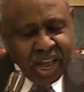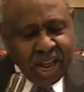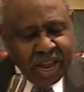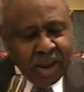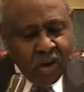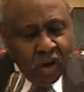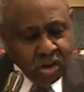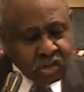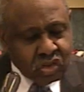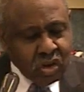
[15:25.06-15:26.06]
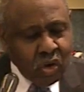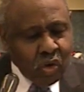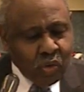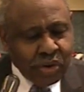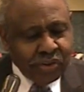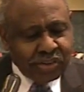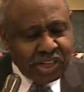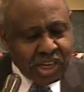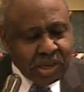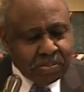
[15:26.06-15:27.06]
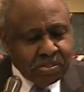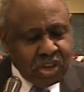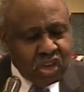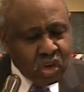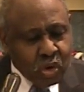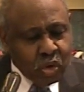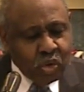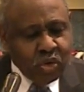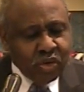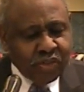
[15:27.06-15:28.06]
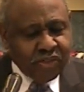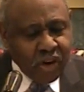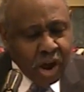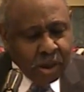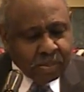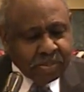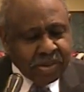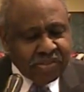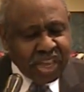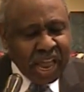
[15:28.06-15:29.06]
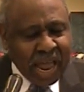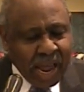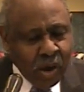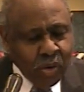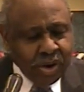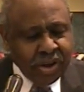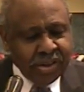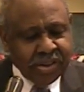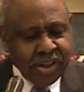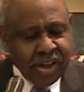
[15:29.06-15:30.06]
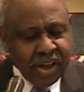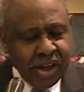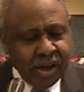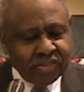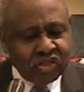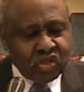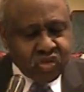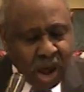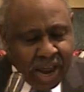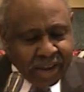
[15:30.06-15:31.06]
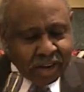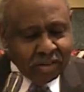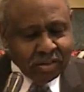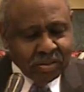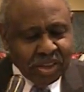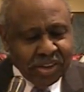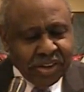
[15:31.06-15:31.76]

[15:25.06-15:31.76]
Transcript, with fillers: I also will keep you from the hour of trial